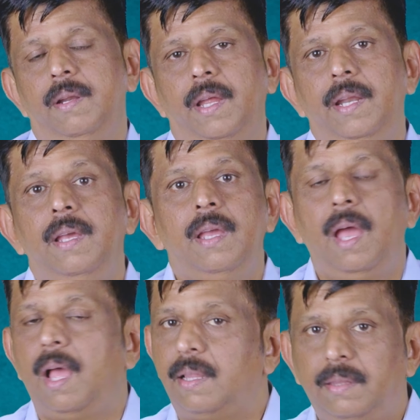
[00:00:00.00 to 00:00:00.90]
right?
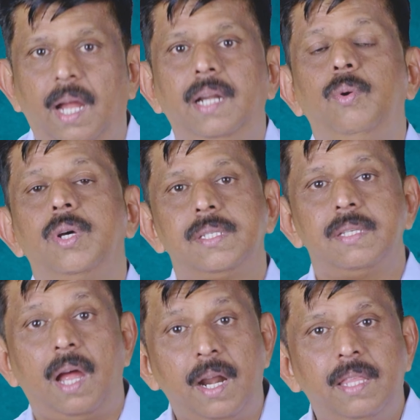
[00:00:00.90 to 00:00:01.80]
That was
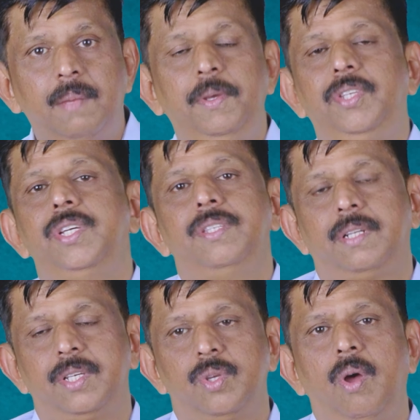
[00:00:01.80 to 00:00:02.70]
another big change
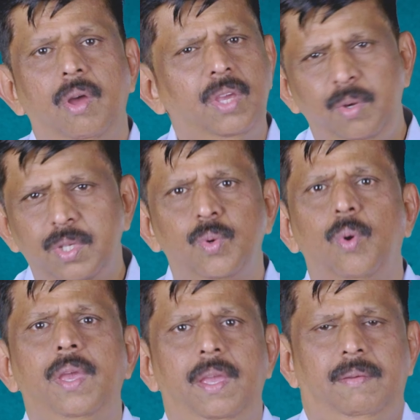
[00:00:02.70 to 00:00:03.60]
that I saw. He was
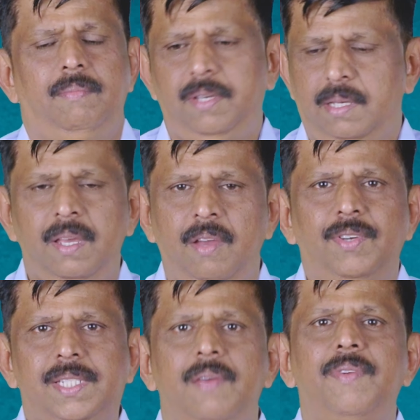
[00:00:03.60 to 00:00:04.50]
okay.
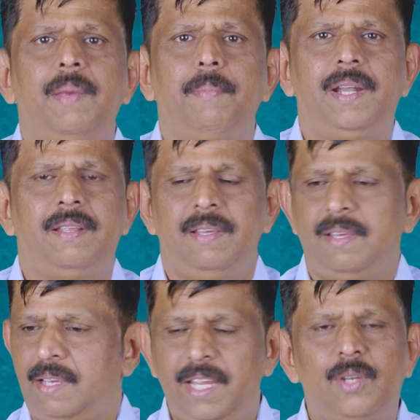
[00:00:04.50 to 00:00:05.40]
First time when I met,
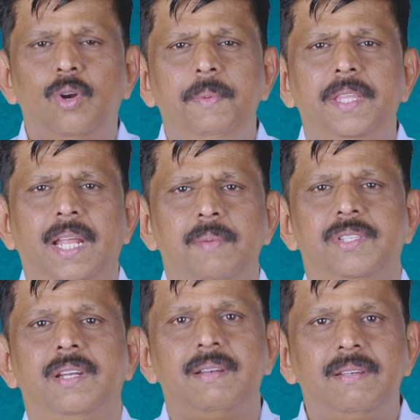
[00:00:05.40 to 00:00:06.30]
he told me that I'm
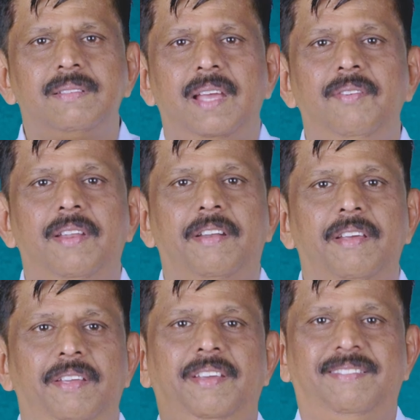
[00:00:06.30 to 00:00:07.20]
settled, I will
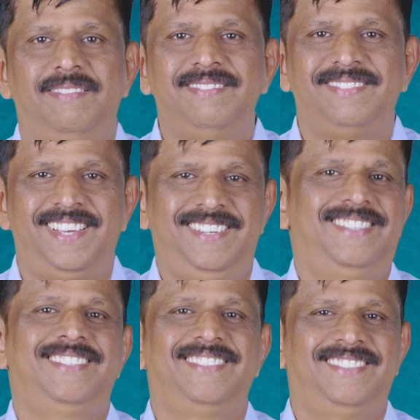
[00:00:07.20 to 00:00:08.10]
retire here,
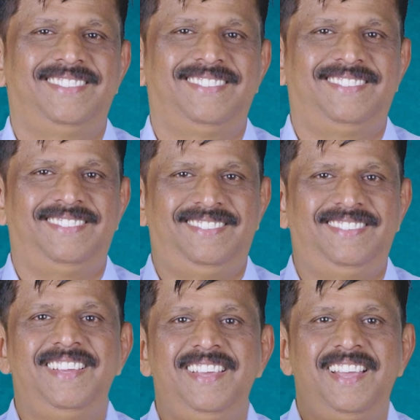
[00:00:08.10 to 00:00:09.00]
right?
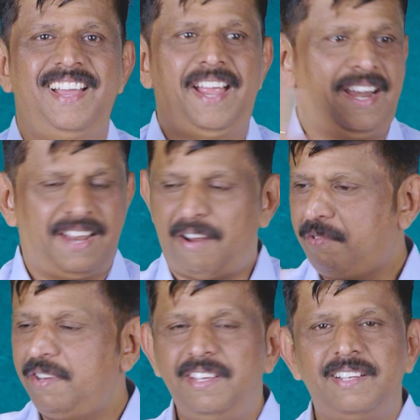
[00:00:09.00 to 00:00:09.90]
And
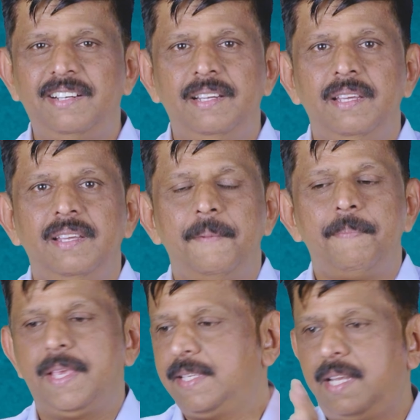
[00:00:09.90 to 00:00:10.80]
after a year,
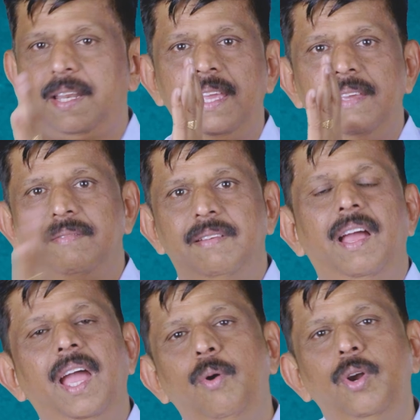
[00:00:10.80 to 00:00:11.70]
he said, "Hey,
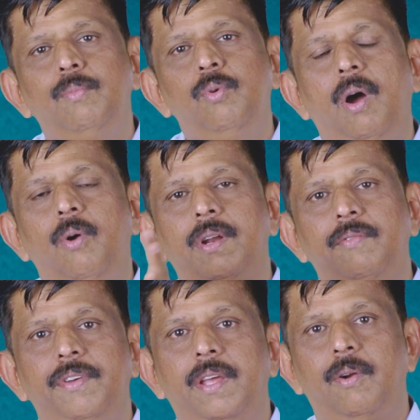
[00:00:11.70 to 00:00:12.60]
I want to move out
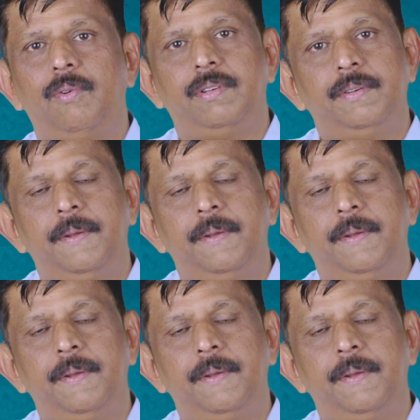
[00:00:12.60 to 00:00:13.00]
and figure out.